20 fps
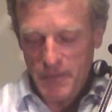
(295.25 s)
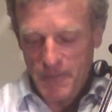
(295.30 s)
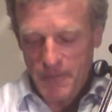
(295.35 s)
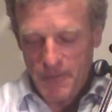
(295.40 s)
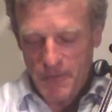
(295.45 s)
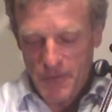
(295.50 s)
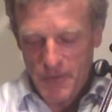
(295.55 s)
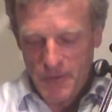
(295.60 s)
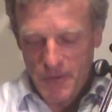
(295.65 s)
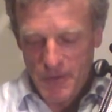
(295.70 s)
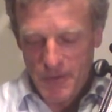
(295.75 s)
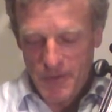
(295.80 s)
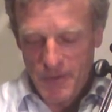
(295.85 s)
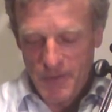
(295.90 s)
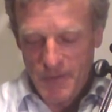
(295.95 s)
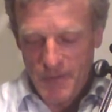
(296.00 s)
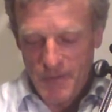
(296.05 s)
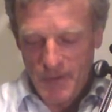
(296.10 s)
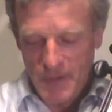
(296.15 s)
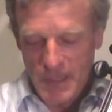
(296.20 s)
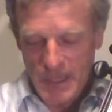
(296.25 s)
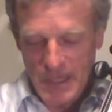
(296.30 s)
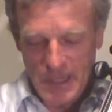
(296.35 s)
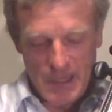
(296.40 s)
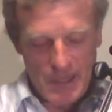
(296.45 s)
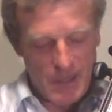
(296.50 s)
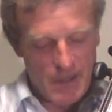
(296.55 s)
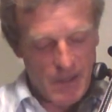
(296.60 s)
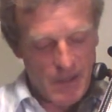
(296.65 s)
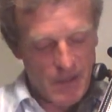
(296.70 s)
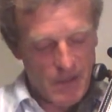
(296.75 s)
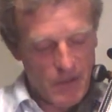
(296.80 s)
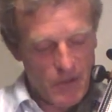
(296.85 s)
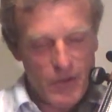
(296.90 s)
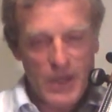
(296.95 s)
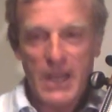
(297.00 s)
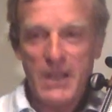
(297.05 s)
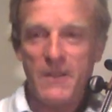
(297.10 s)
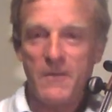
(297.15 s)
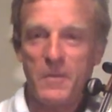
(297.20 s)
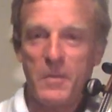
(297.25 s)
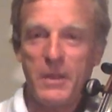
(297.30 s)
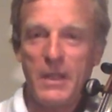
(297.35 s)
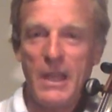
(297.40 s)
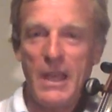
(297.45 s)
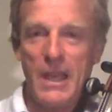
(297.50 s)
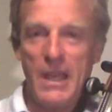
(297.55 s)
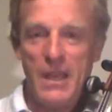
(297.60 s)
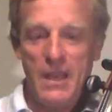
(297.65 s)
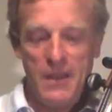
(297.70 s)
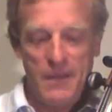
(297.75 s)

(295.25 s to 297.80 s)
for creative play.